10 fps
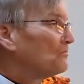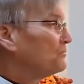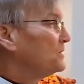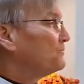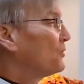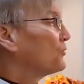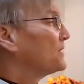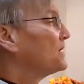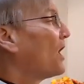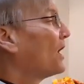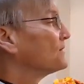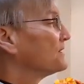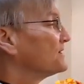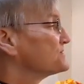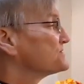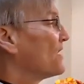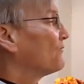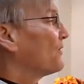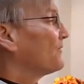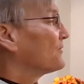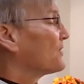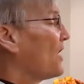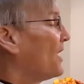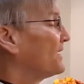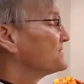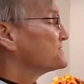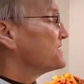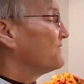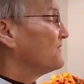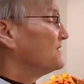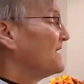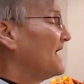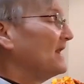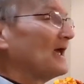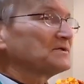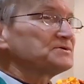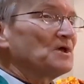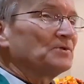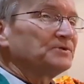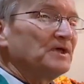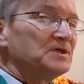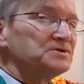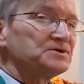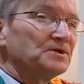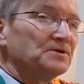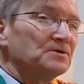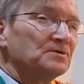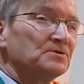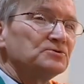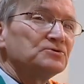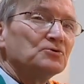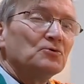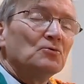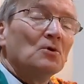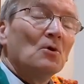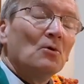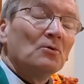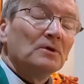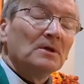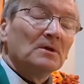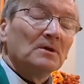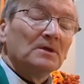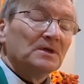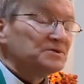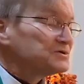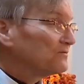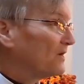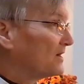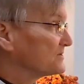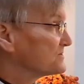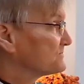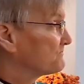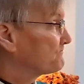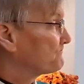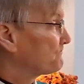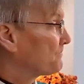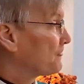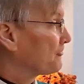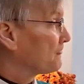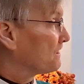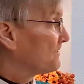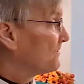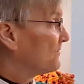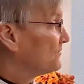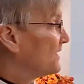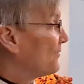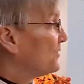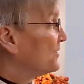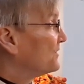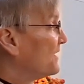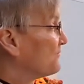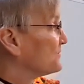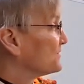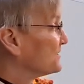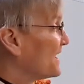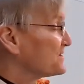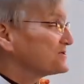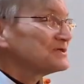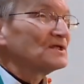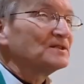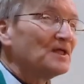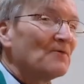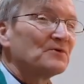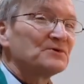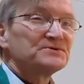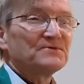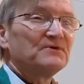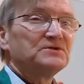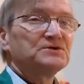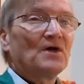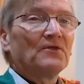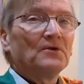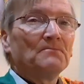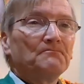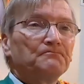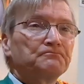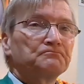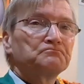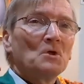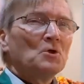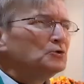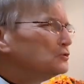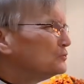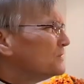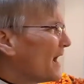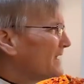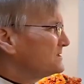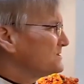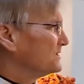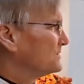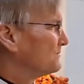People, regardless of whether God has given an exaltation to each of us, that we are nevertheless lovers of each other, united.